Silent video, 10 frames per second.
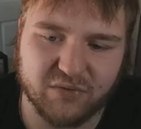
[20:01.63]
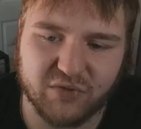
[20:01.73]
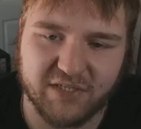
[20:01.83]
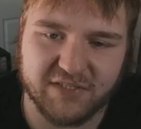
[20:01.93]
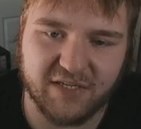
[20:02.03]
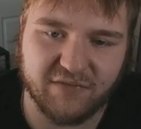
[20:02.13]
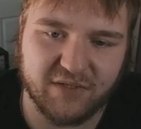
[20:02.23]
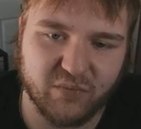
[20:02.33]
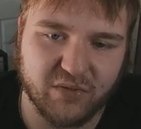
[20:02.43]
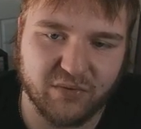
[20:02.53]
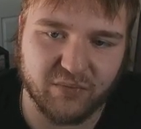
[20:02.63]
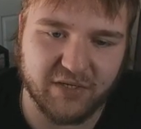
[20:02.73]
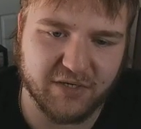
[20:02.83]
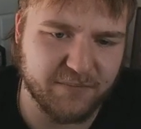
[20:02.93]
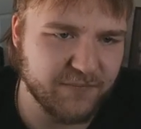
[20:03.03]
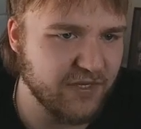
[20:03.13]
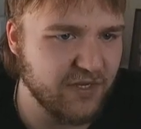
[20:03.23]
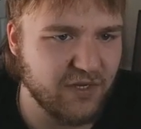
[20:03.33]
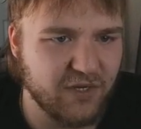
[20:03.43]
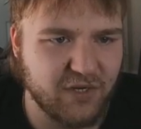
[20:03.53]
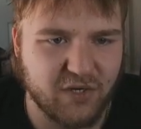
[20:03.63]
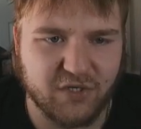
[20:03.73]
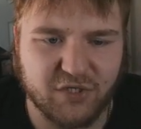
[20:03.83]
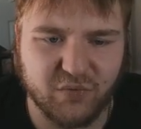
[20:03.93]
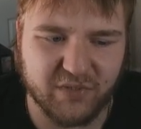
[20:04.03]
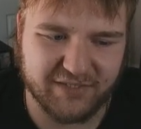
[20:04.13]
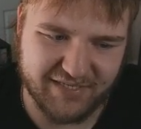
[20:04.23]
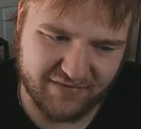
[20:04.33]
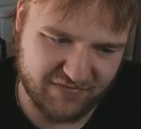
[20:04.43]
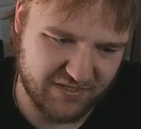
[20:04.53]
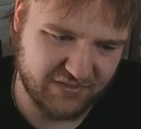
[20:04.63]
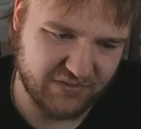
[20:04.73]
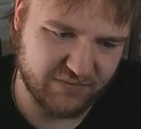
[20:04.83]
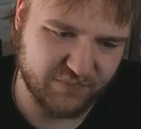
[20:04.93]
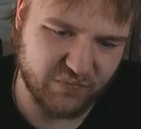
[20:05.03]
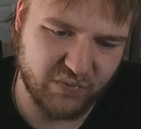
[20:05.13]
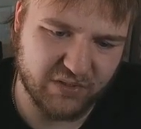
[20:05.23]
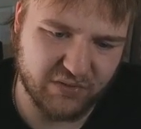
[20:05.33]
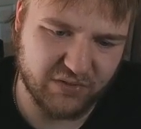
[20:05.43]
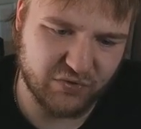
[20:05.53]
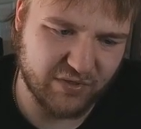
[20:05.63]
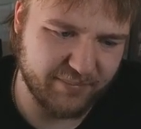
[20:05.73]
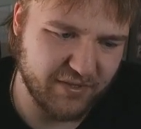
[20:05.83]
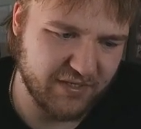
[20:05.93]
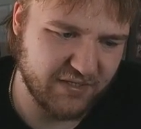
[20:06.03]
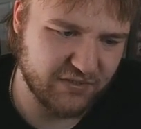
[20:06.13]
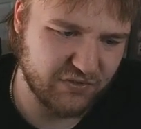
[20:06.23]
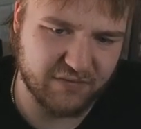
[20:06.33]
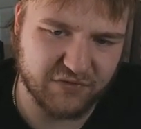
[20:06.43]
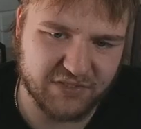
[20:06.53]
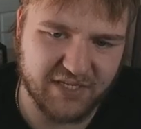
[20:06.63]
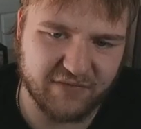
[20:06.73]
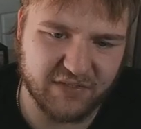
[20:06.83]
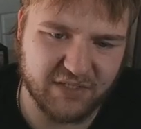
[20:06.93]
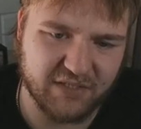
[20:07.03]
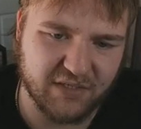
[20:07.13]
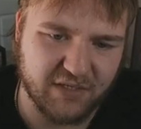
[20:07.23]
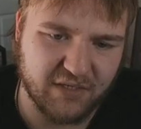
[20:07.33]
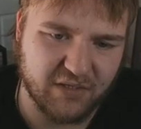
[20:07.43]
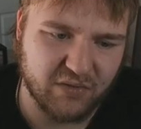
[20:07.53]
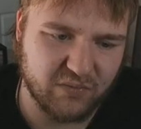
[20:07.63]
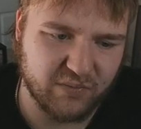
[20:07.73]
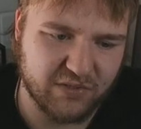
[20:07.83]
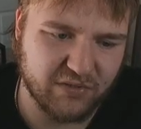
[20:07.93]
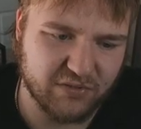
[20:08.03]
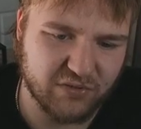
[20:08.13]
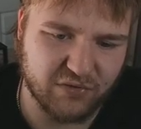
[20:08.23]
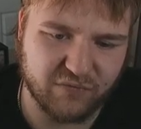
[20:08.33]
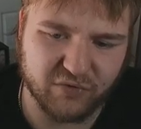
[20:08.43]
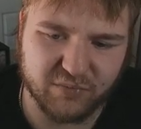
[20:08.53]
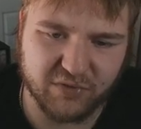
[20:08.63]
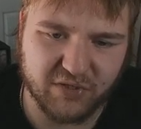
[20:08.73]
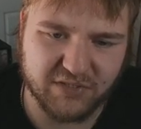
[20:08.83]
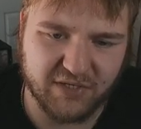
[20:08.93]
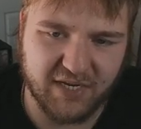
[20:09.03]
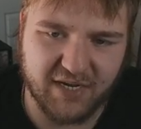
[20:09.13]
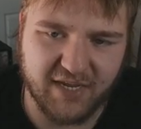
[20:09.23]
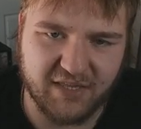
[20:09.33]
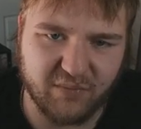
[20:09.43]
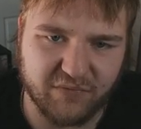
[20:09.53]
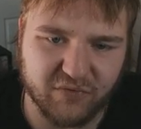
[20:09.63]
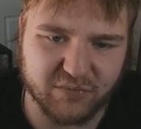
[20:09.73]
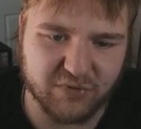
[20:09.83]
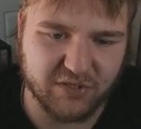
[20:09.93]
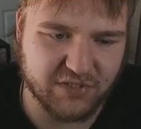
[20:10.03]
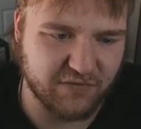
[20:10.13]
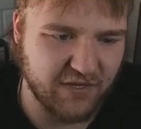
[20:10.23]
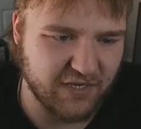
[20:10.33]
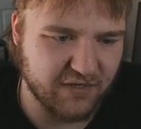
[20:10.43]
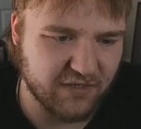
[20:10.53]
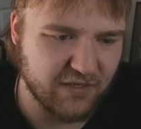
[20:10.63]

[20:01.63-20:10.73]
try to save it. We'll go 3 here. Do you want to save this? We could drop this for 7. We could also just force more cards out of hand. I think we force more cards out of hand.